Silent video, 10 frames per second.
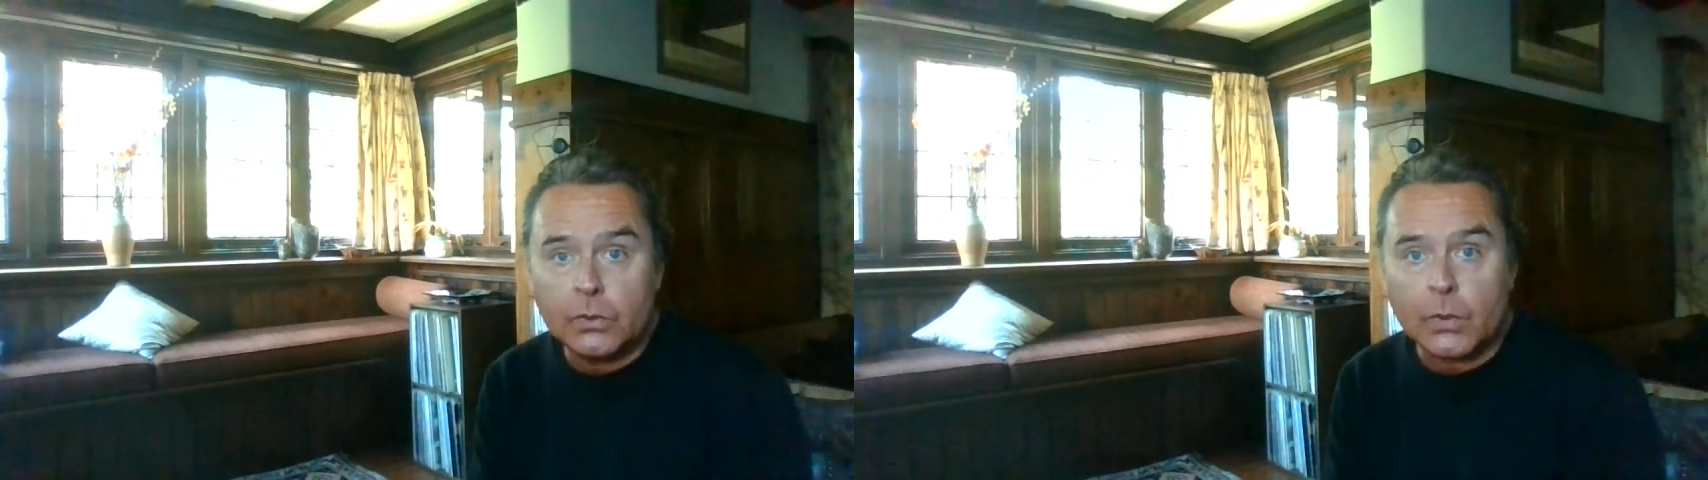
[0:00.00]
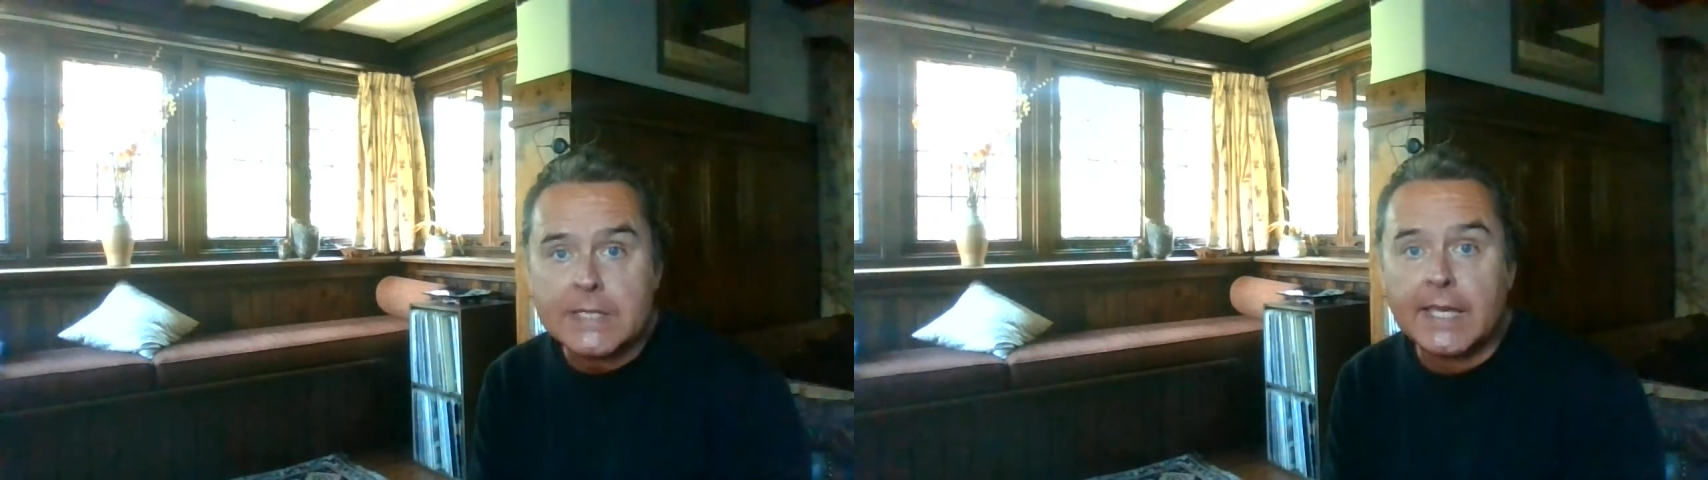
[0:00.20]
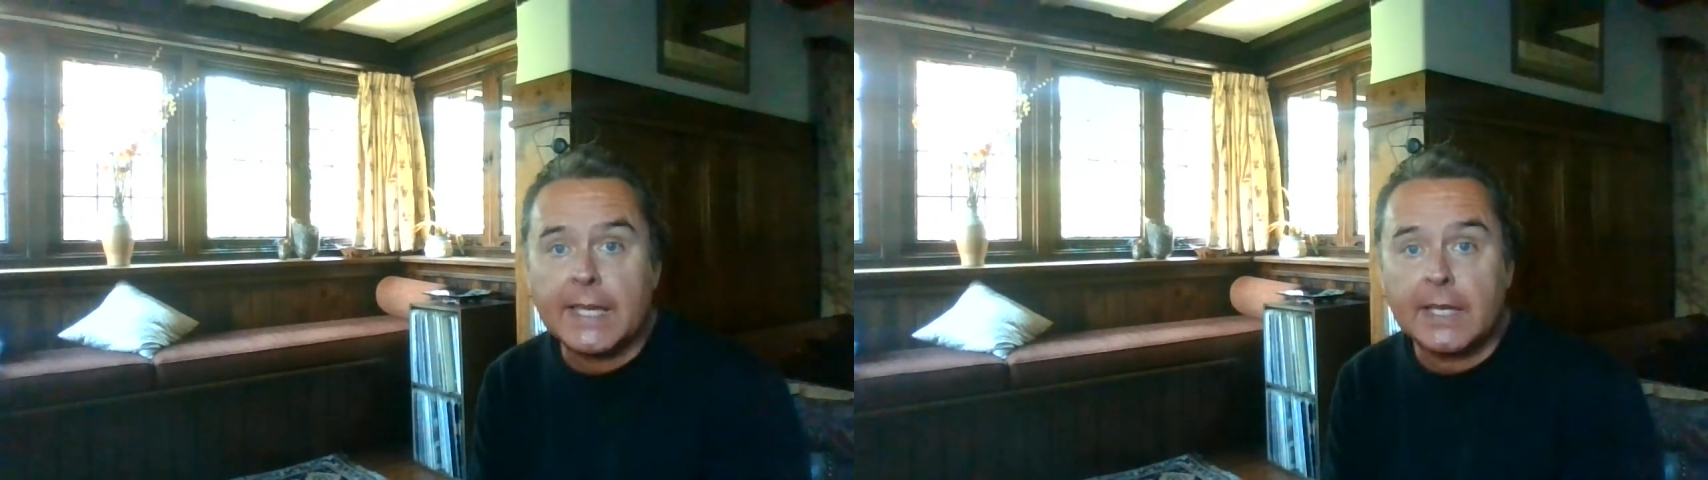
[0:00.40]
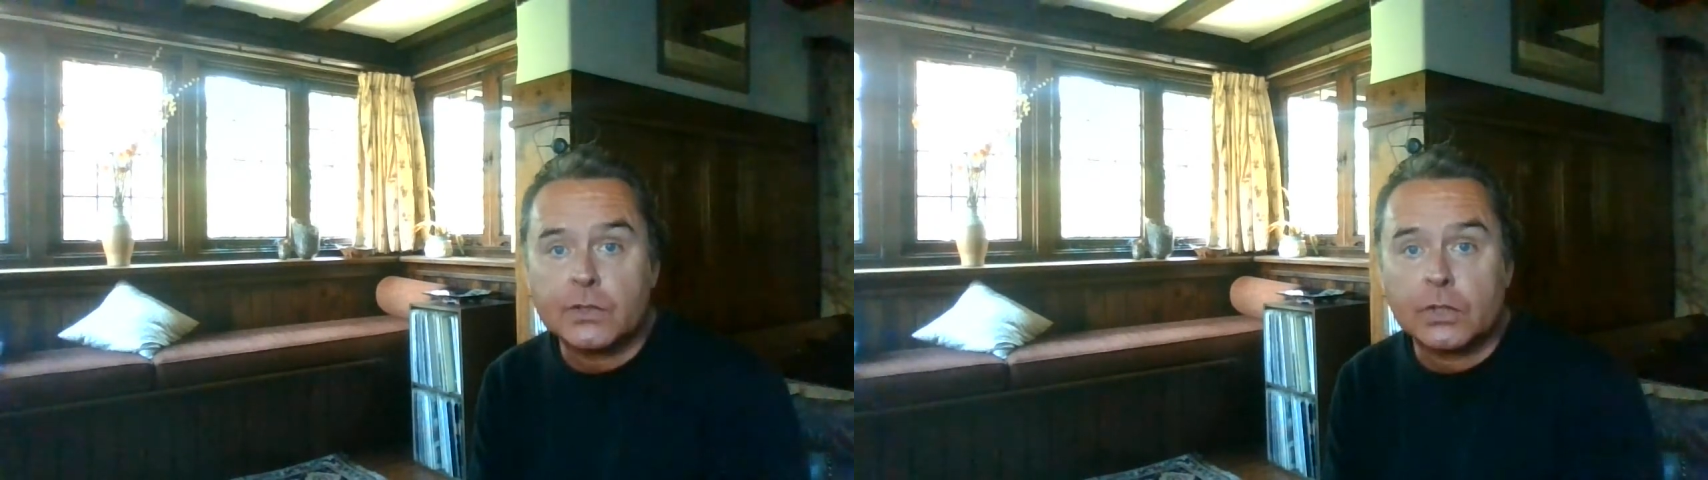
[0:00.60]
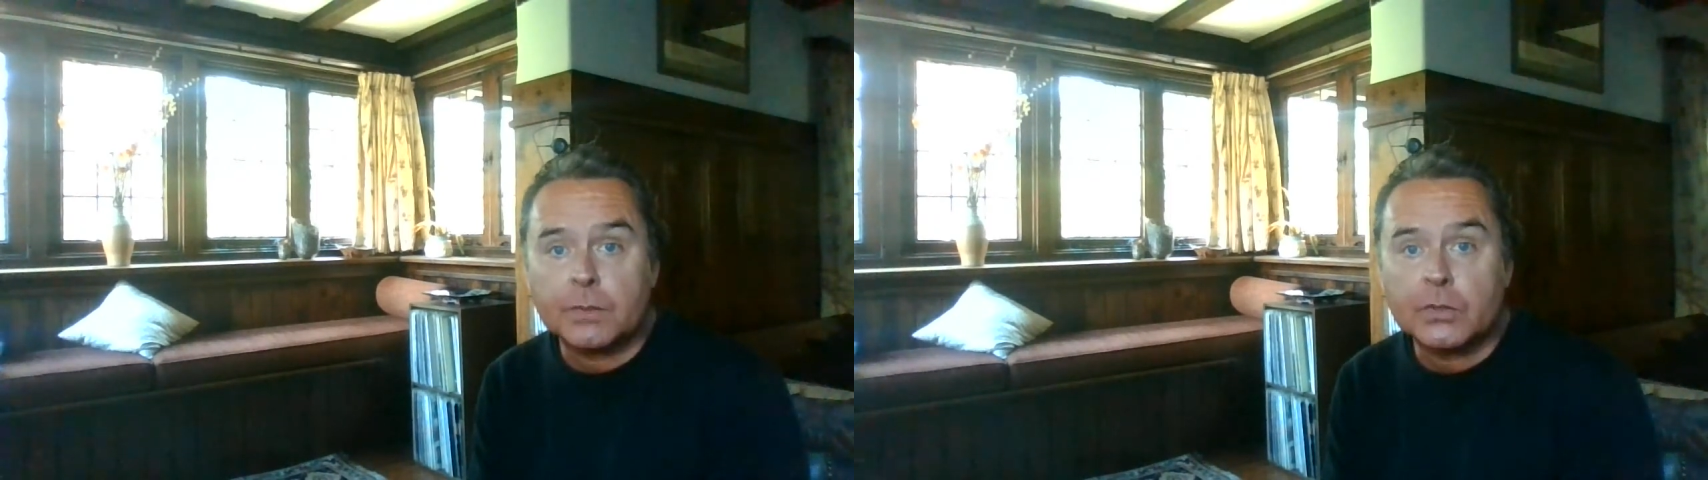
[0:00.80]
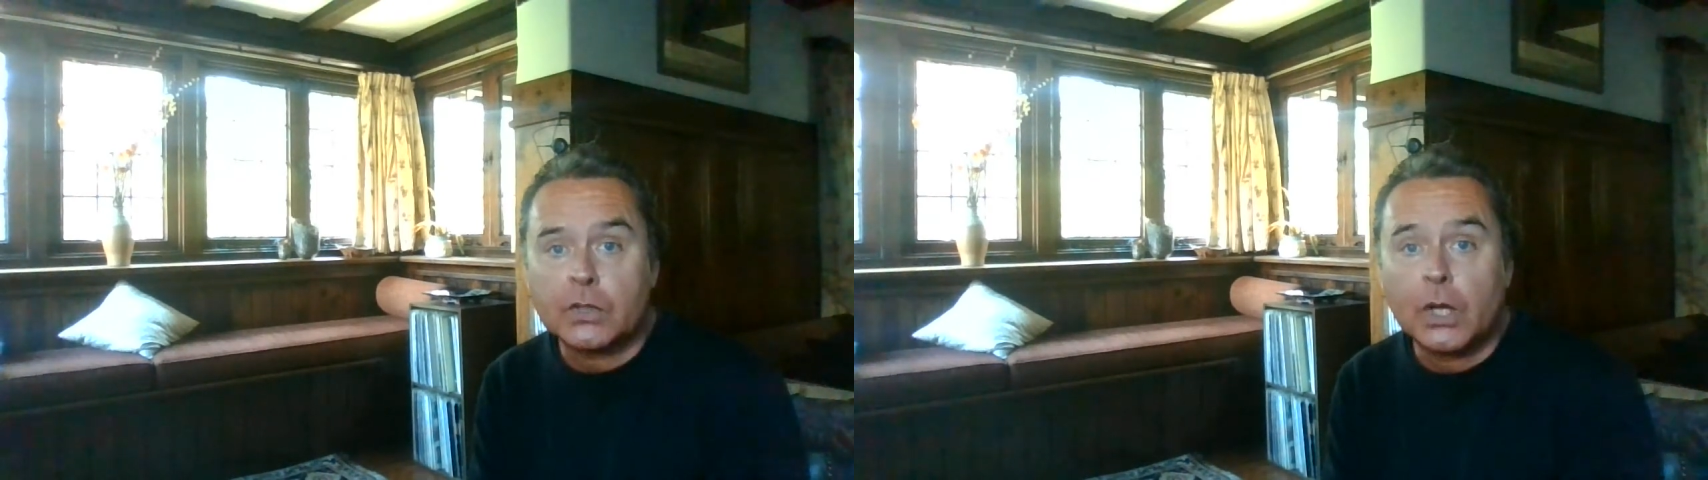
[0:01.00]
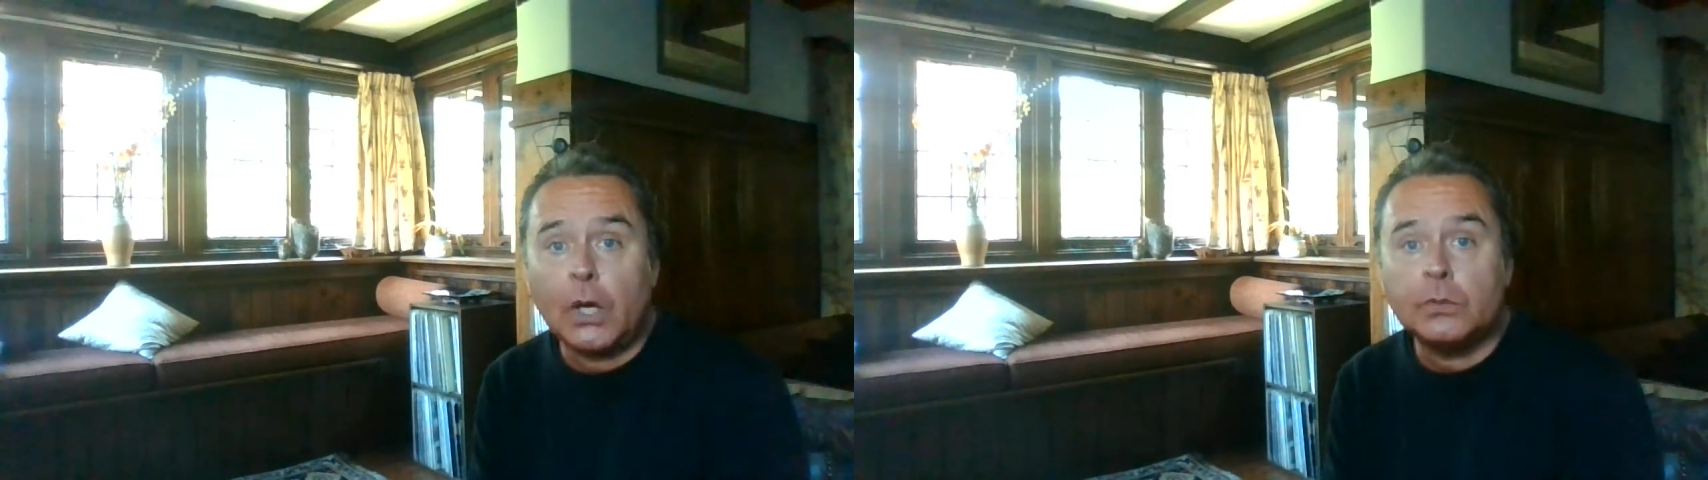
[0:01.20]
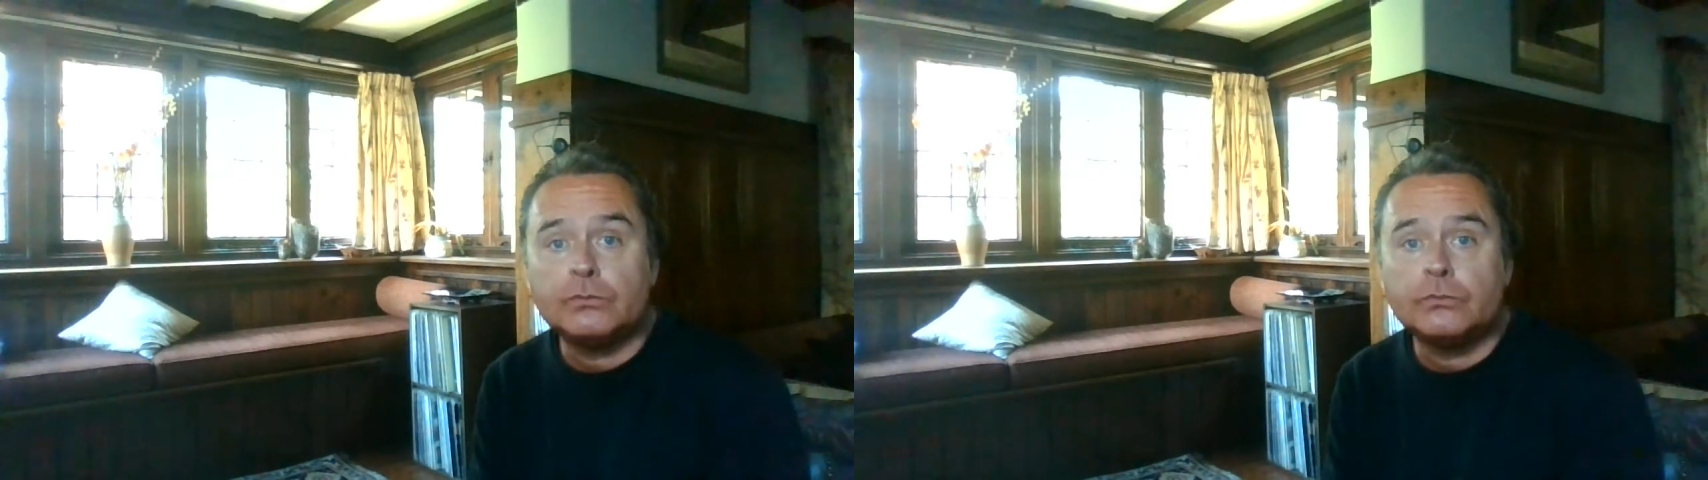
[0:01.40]

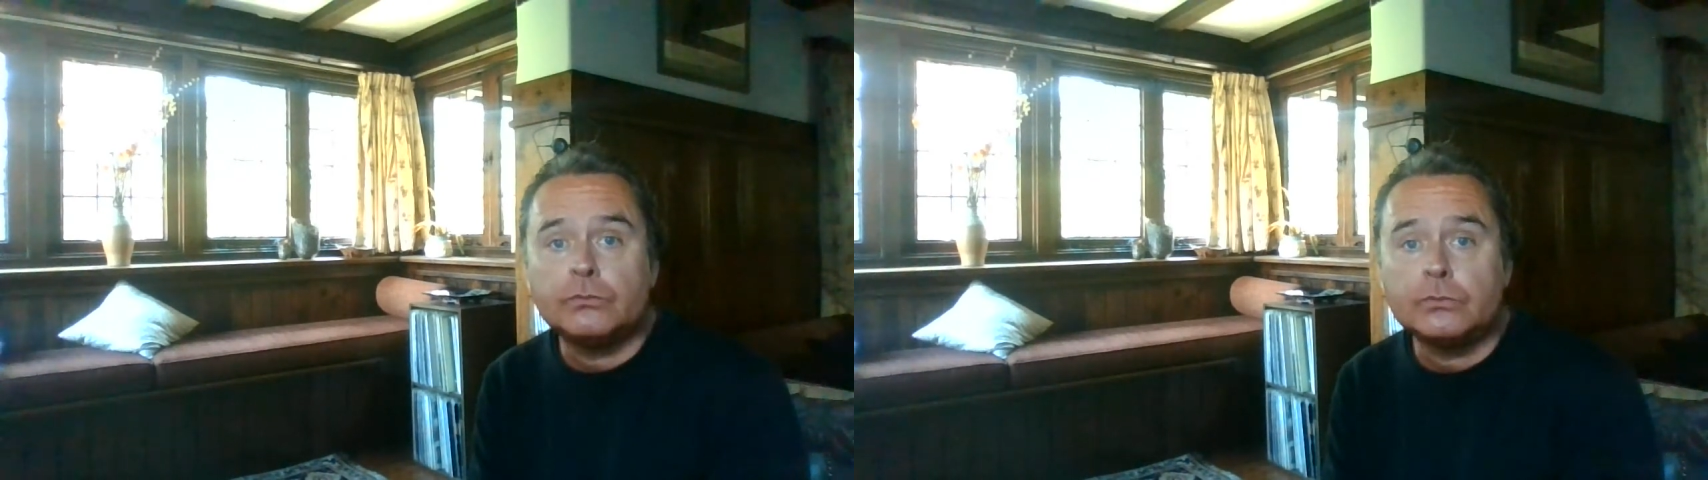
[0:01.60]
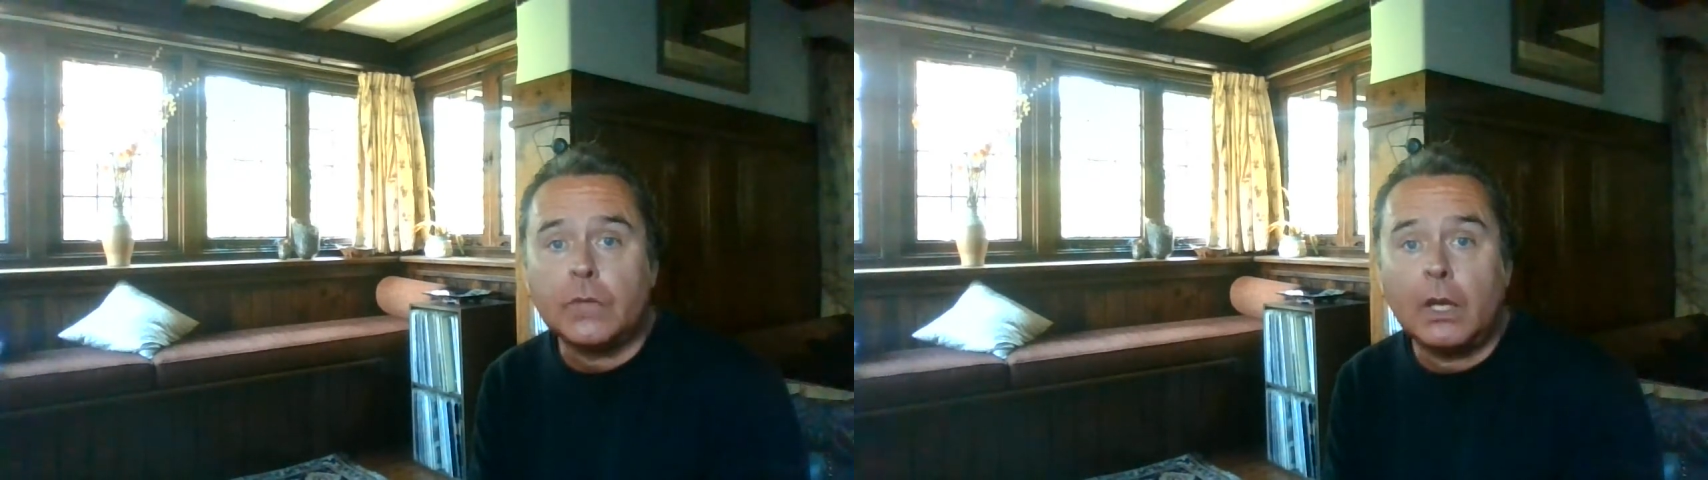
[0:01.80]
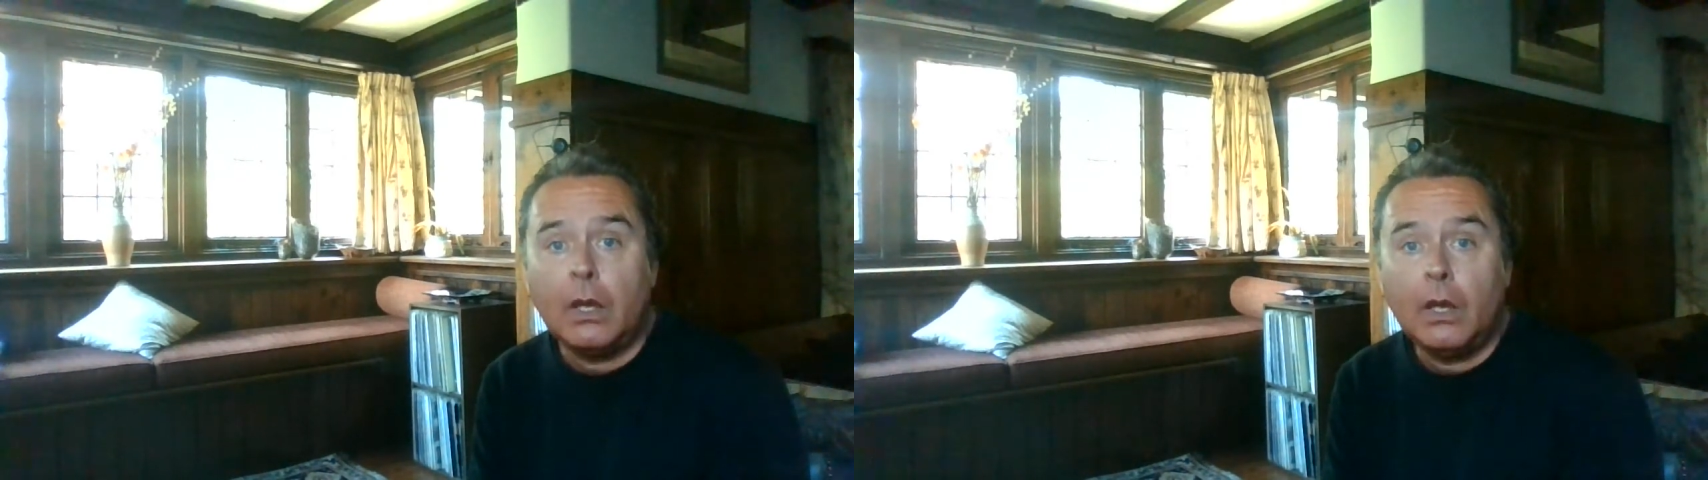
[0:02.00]
quizking@hotmail.com.